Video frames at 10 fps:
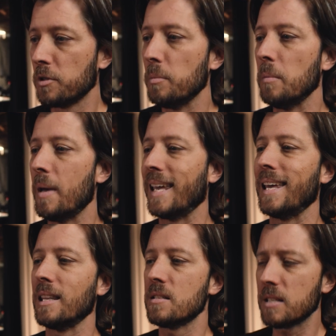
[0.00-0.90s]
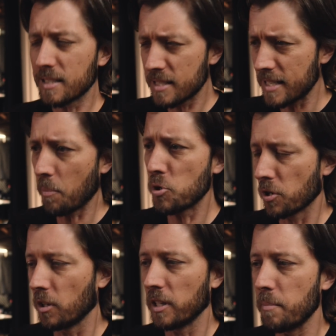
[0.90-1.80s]
to me making this
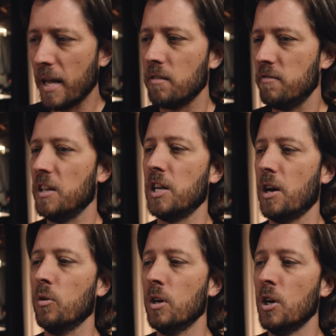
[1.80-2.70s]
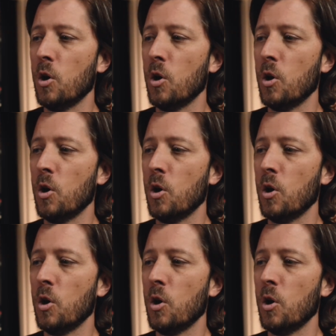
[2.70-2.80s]
exceptionally made video